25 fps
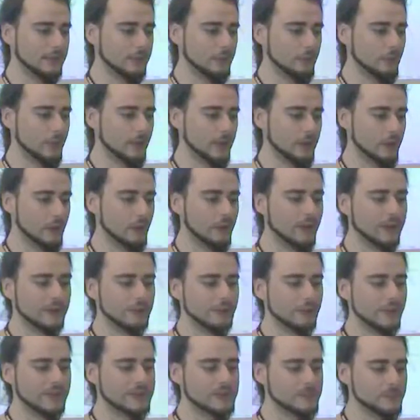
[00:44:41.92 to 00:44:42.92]
you are going
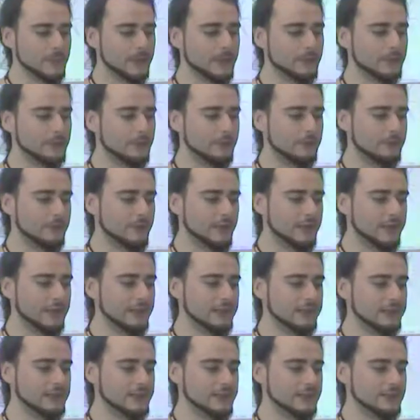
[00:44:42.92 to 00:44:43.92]
to expect to
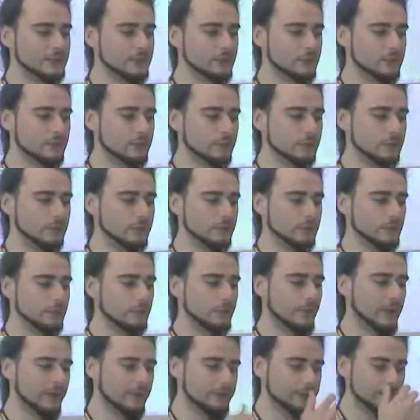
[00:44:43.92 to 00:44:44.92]
find, to,
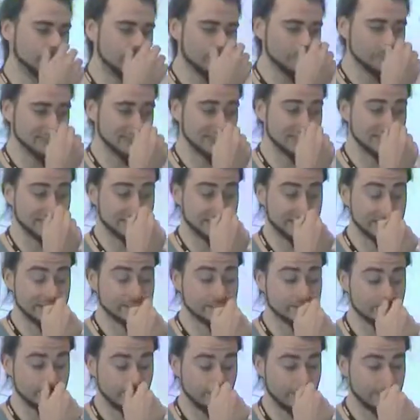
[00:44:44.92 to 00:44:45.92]
to have MOPSI
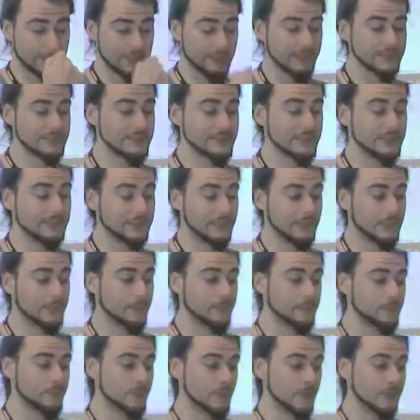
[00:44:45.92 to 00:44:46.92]
search for things that are
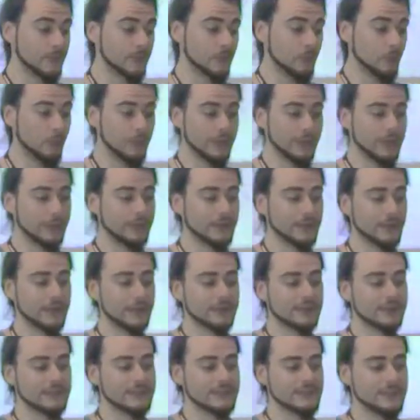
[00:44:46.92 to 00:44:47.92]
looking
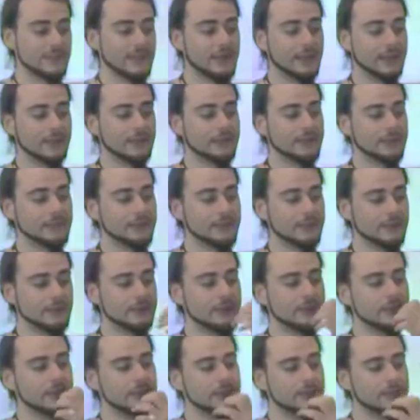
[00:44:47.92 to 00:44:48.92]
like this line
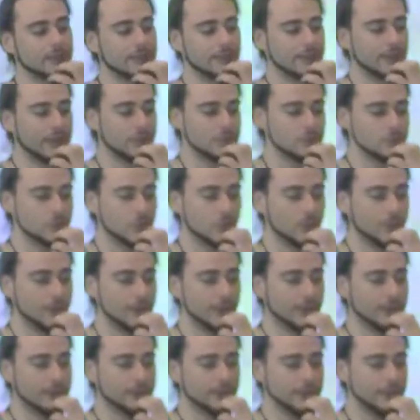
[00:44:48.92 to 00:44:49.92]
uh, that I'm
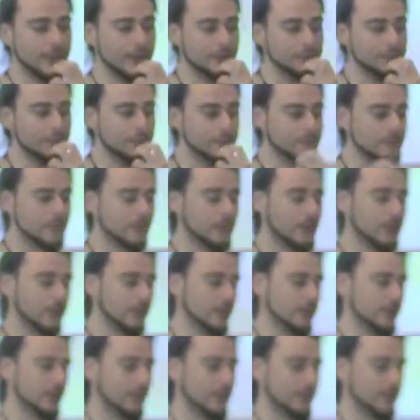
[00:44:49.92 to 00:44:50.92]
drawing on the map.
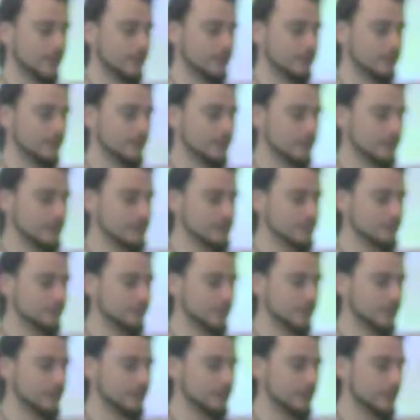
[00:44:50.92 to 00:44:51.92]
And it is
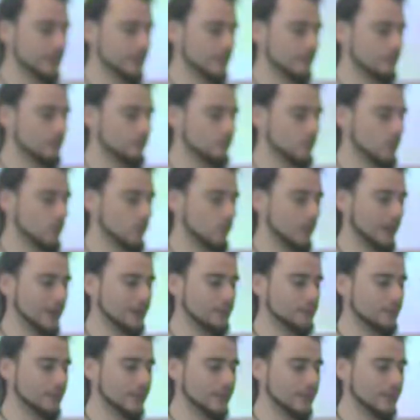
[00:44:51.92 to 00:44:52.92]
finding
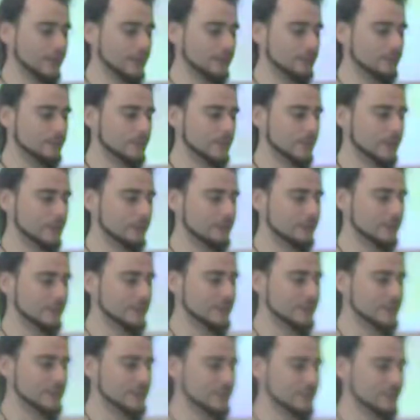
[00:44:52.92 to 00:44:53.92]
quite many of
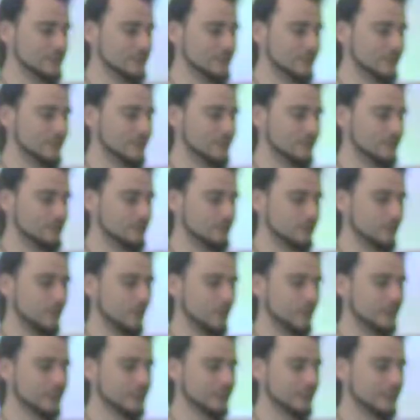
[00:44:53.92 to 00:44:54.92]
these
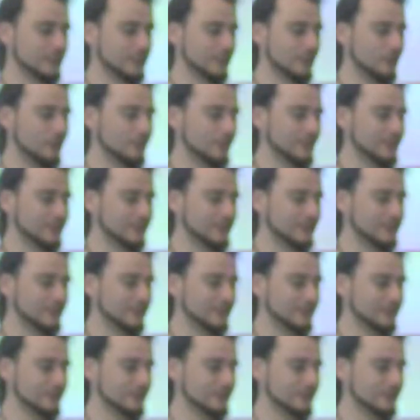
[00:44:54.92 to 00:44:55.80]
40 kilometer